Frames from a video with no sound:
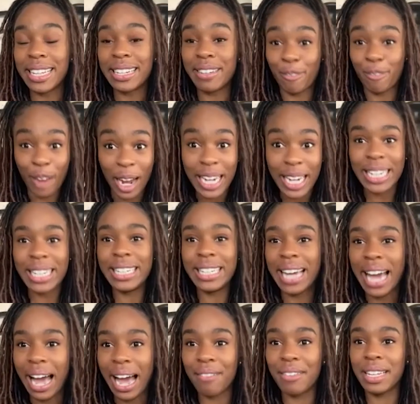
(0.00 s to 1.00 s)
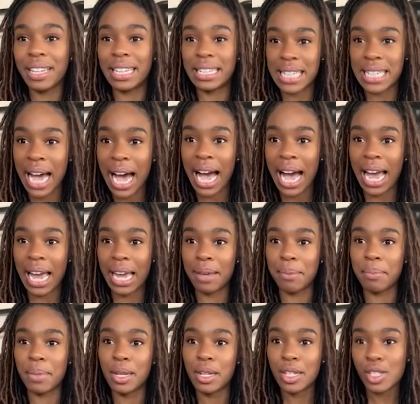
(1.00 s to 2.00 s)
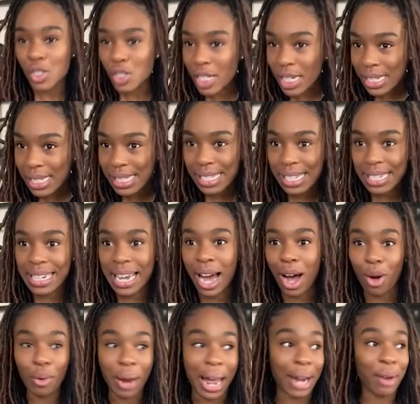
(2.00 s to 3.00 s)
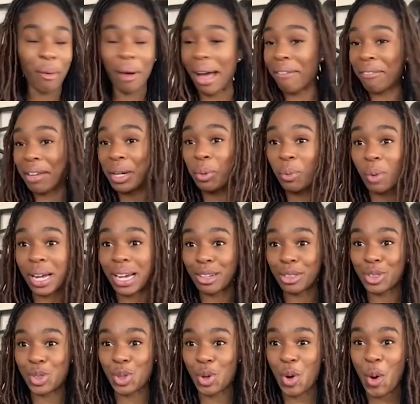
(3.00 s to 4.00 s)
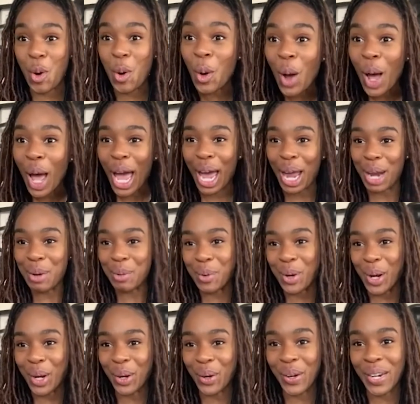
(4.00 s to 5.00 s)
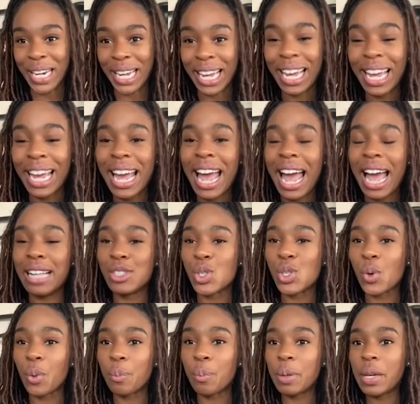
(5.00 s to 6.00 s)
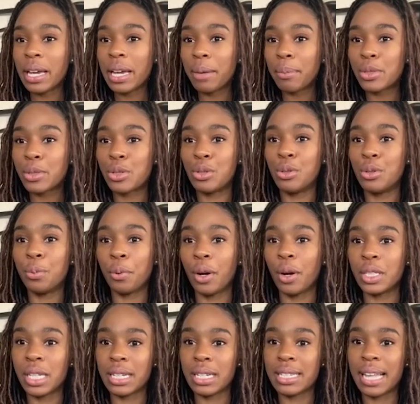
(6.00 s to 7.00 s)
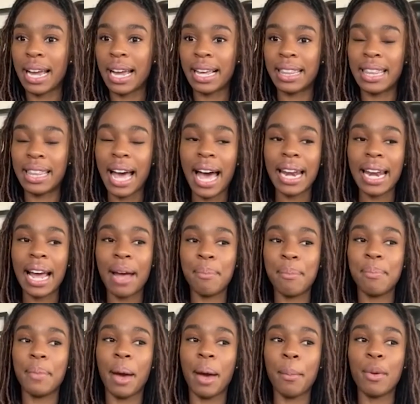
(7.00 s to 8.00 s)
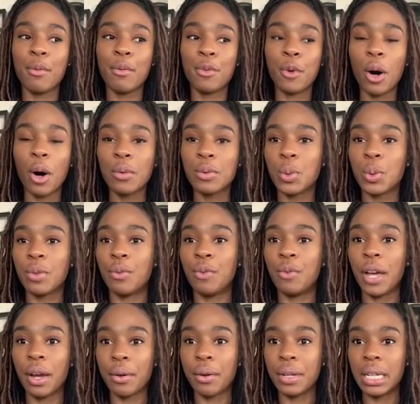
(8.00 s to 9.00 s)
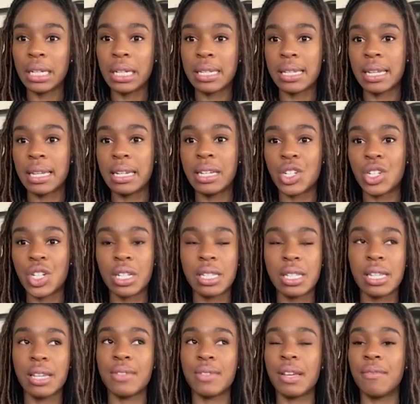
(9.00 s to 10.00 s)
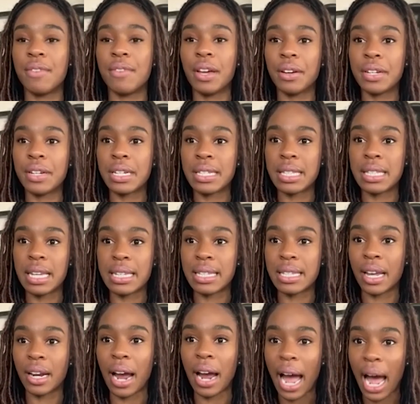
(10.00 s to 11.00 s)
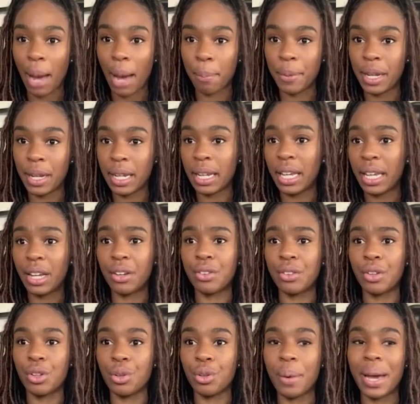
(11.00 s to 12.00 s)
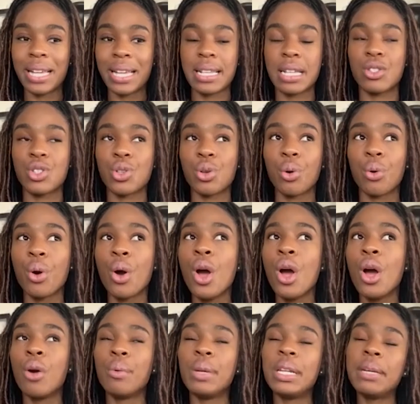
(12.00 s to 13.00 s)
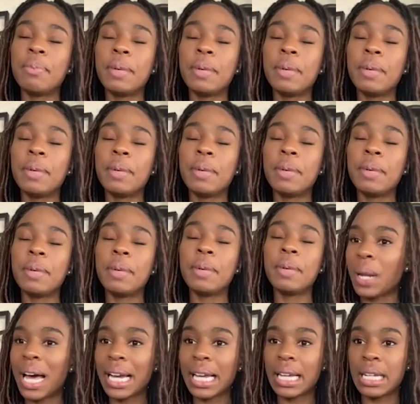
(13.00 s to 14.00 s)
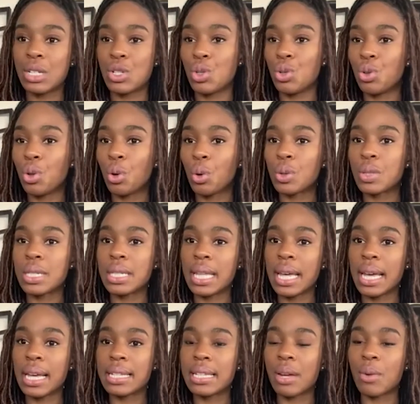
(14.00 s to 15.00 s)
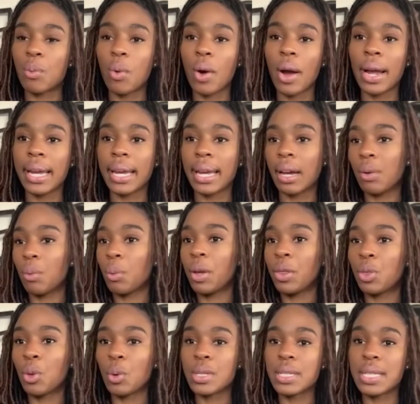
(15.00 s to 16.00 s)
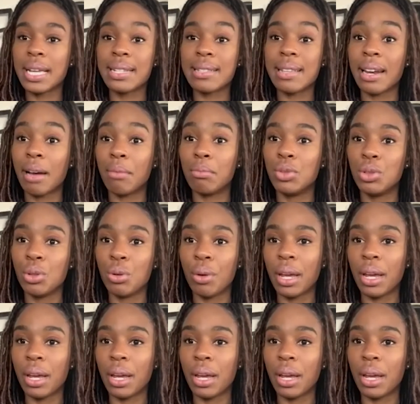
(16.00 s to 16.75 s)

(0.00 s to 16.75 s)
finally having the time to just sit down. I don't have anywhere else to go and work on it. And so being able to do projects like that, I'm involved with various initiatives and various things that are happening here in the US. And so really being able to plug into those things and work with those things that I'm doing,